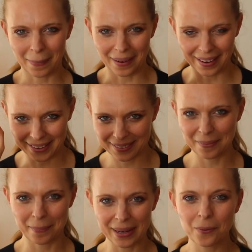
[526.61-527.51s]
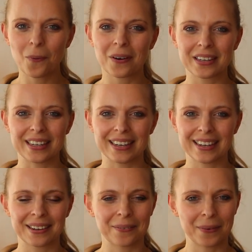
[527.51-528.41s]
But big
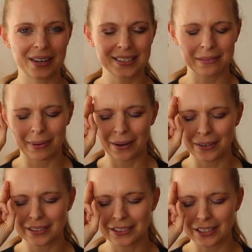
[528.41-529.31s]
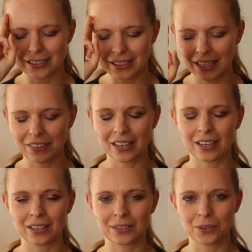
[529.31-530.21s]
warning when it's about just giving
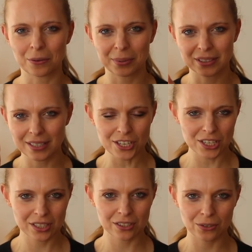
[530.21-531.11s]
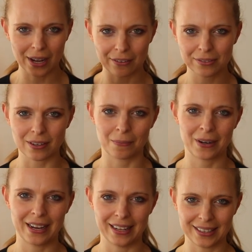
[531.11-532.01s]
in your positions to have
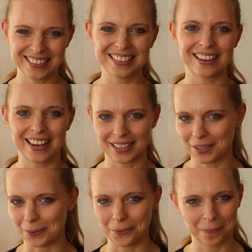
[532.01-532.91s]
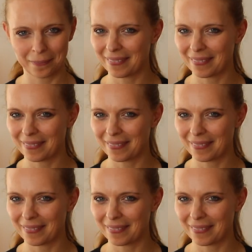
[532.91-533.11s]
someone else like you.